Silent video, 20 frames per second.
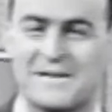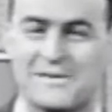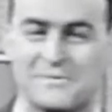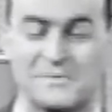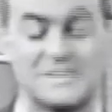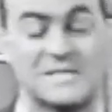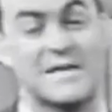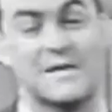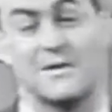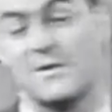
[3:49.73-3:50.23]
It
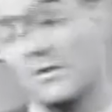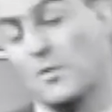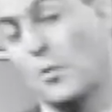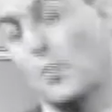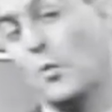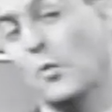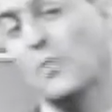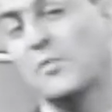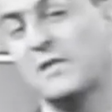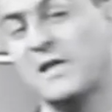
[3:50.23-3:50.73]
would take
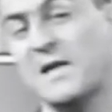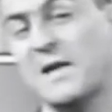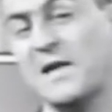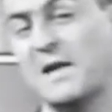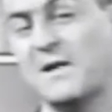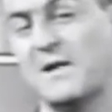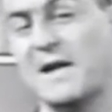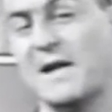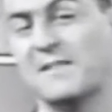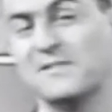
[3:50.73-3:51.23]
all the
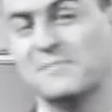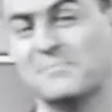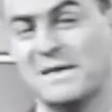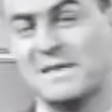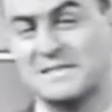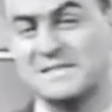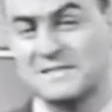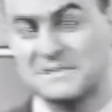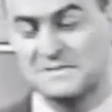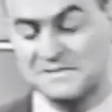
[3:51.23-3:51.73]
air out of the
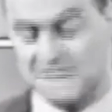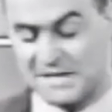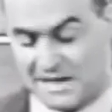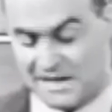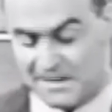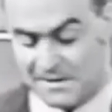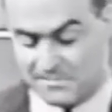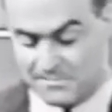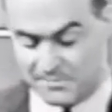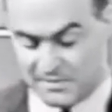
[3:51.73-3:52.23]
bicycle
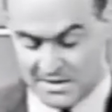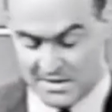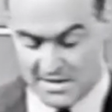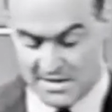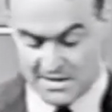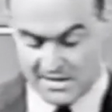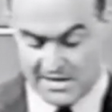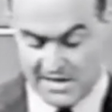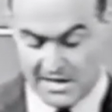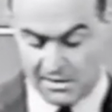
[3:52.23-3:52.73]
tire.
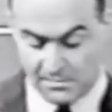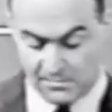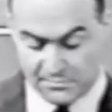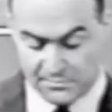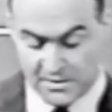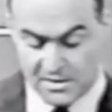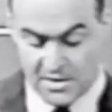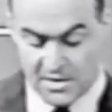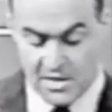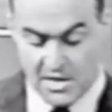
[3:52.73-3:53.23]
Now,
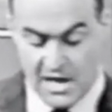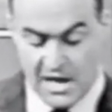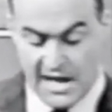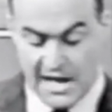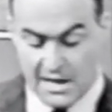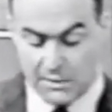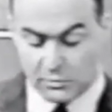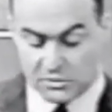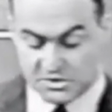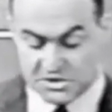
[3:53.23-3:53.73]

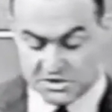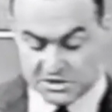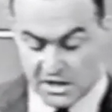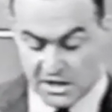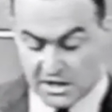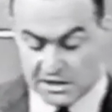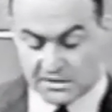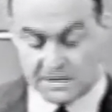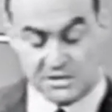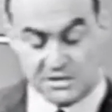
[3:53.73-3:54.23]
I will
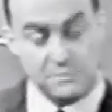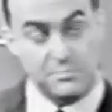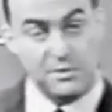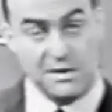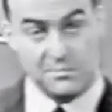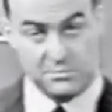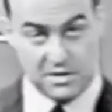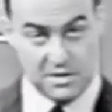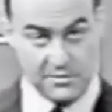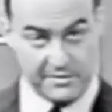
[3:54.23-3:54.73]
start this
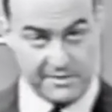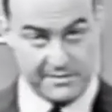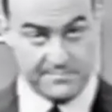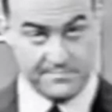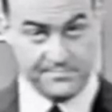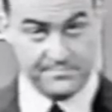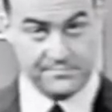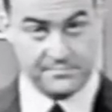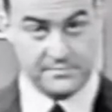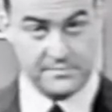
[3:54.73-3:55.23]
pump going.
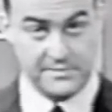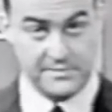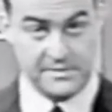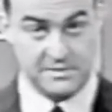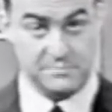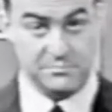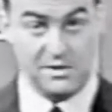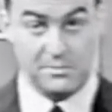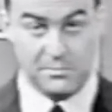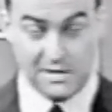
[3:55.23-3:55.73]

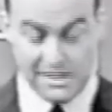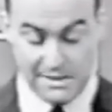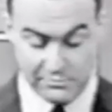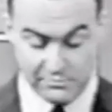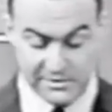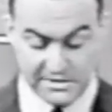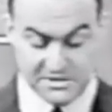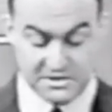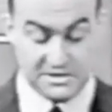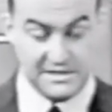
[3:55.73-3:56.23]
This pump
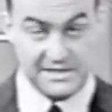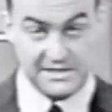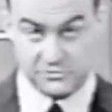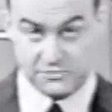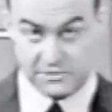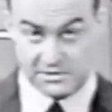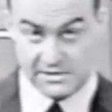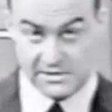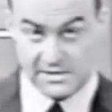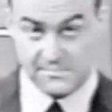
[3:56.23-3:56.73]
operates
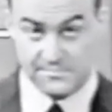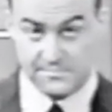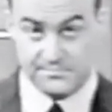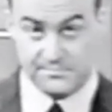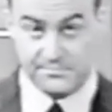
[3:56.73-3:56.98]
electrically.